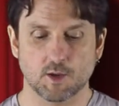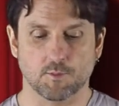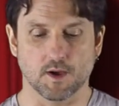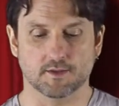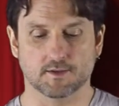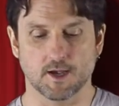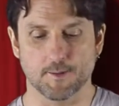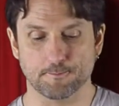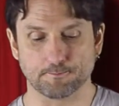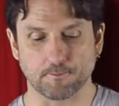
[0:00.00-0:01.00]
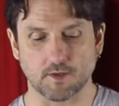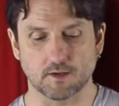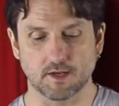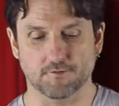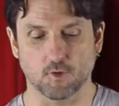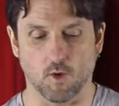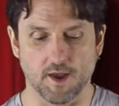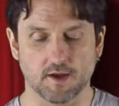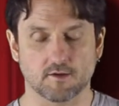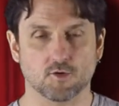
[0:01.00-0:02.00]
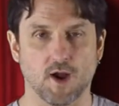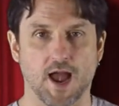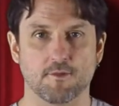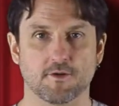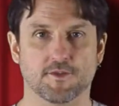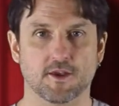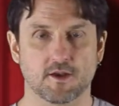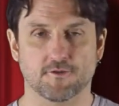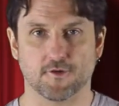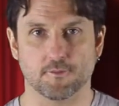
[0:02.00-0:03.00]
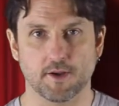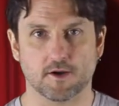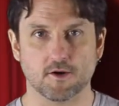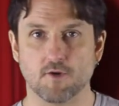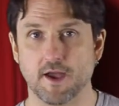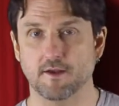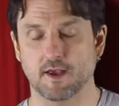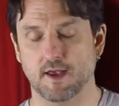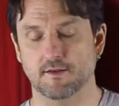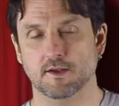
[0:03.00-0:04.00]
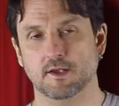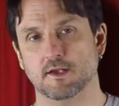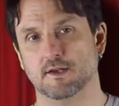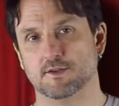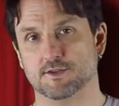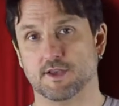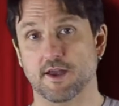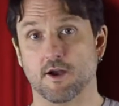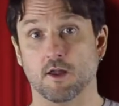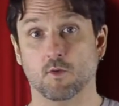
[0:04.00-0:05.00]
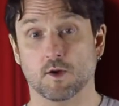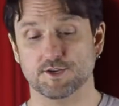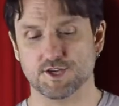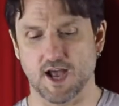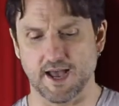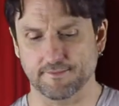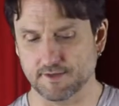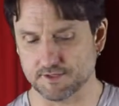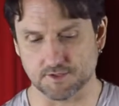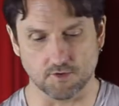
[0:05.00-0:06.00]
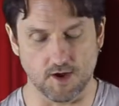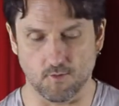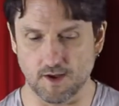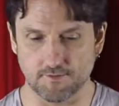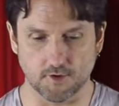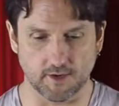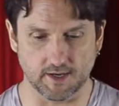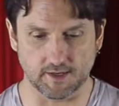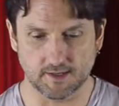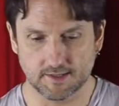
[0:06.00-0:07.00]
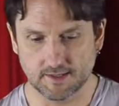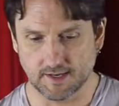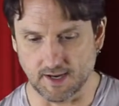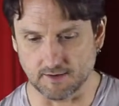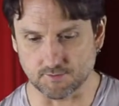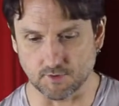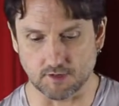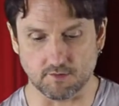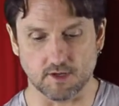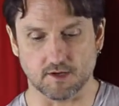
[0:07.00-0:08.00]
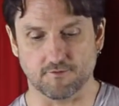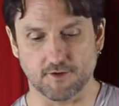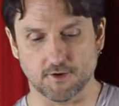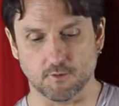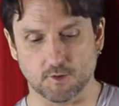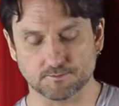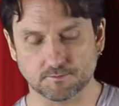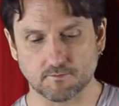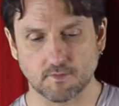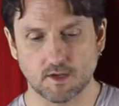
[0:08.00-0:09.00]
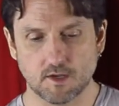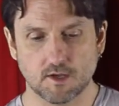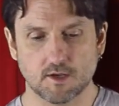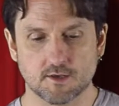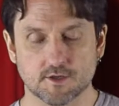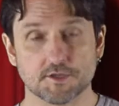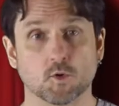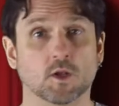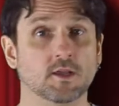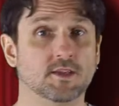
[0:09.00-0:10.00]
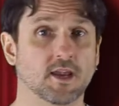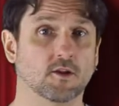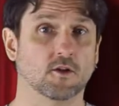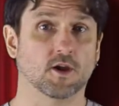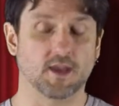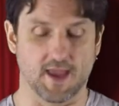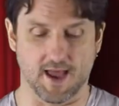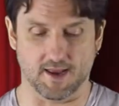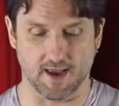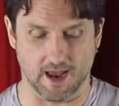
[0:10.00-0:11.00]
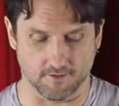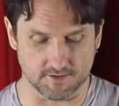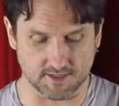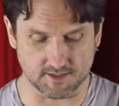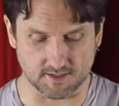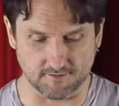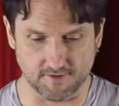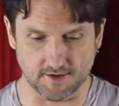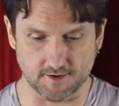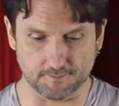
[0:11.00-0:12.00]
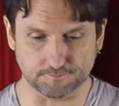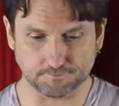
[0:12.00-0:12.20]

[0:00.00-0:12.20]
But uh, if you want to grab everything you need for a picker, right, and just get it all in one shot, this is a great way of doing it, and it's really, really configurable. So let's quickly take a look at how this gets configured,